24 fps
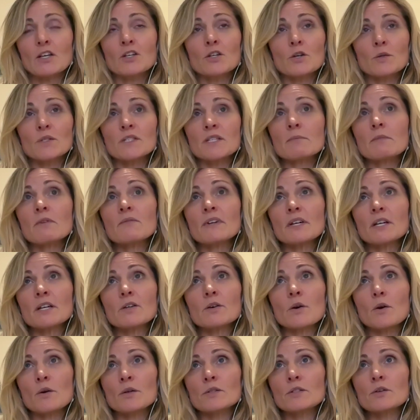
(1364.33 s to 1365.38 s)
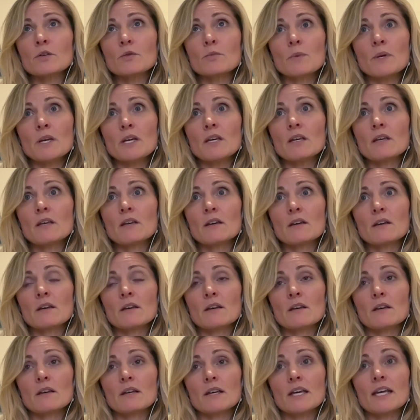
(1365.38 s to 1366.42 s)
Some of it can also be
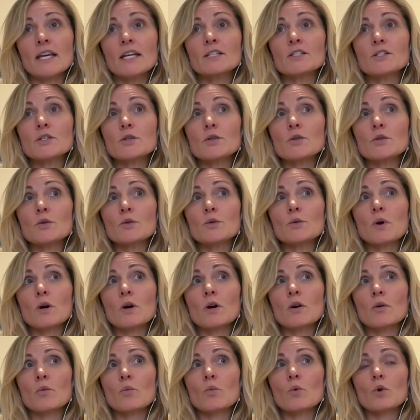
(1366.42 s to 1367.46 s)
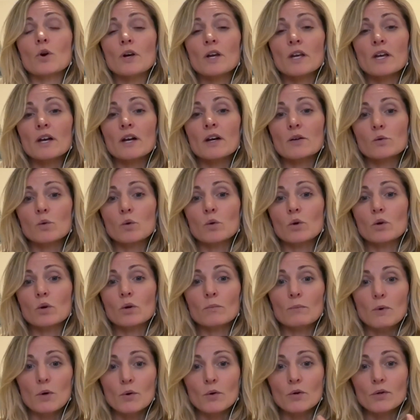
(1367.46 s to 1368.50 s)
kids who are working on oral
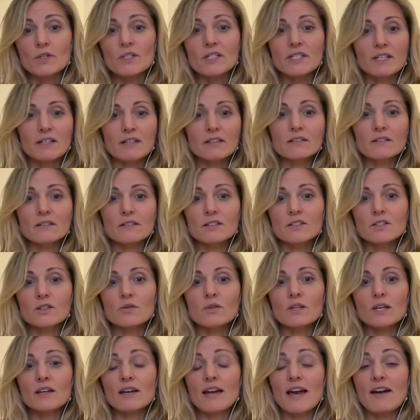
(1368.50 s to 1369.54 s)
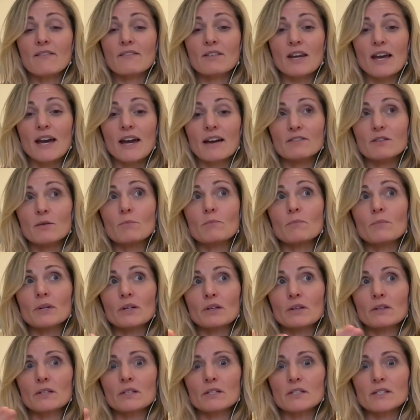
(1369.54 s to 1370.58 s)
motor skills. So they haven't had to
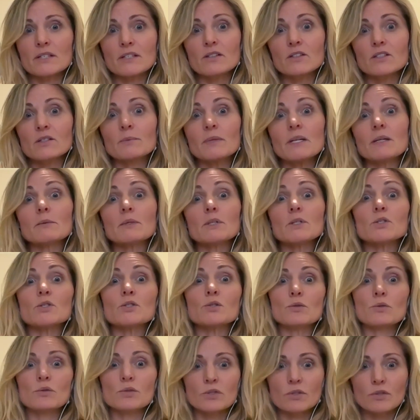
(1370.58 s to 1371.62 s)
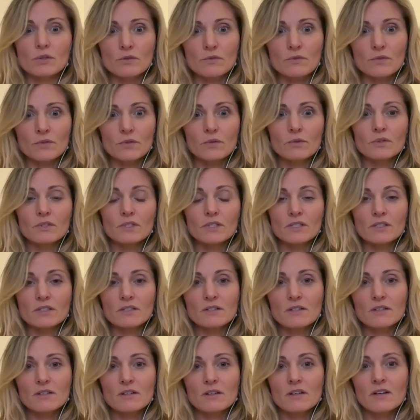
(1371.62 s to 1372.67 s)
build the skills to be able to choose certain foods
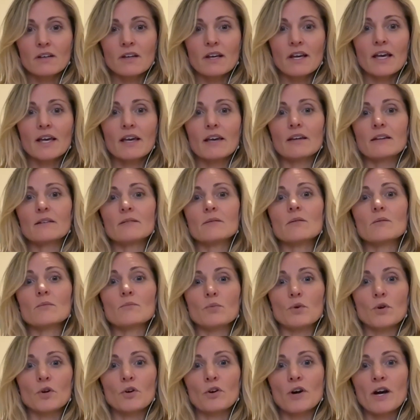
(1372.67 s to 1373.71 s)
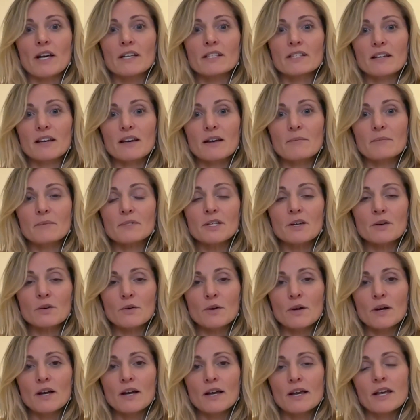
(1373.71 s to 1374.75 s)
and progress up. So
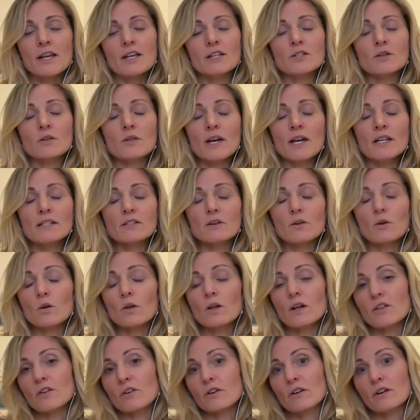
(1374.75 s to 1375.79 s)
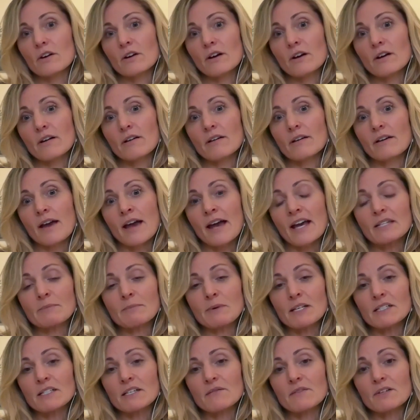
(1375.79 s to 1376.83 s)
that's a whole other
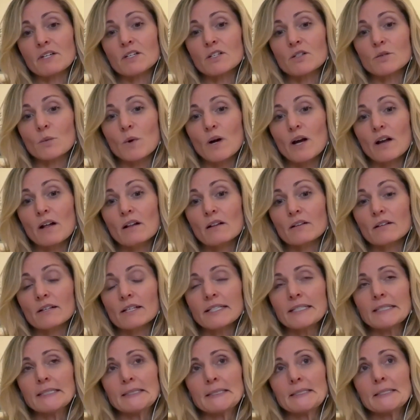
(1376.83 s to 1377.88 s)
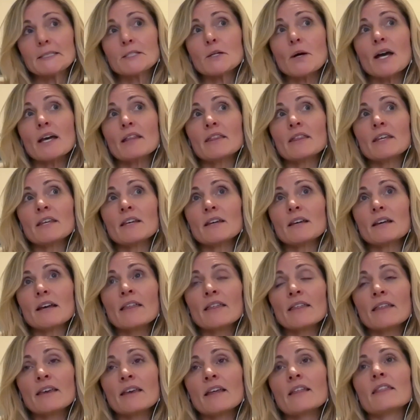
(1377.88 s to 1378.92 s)
aspect of it as well. So I think
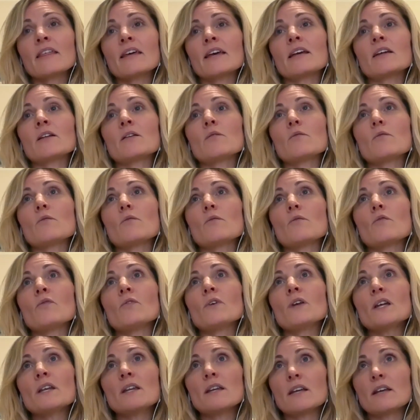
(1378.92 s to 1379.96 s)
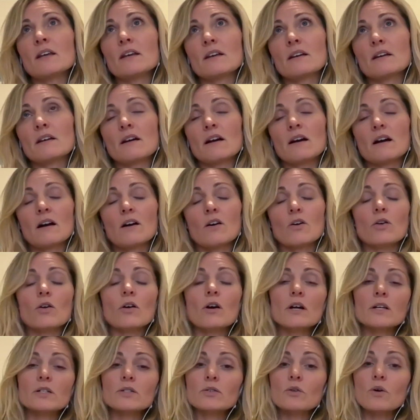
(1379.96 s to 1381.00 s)
that swallowing
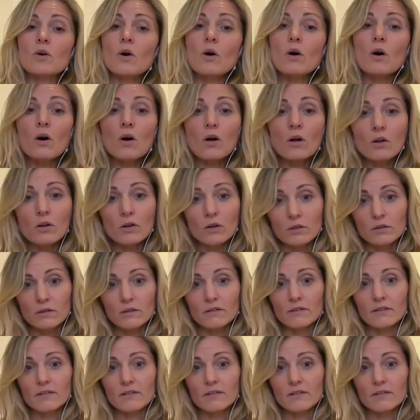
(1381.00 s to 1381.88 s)
across all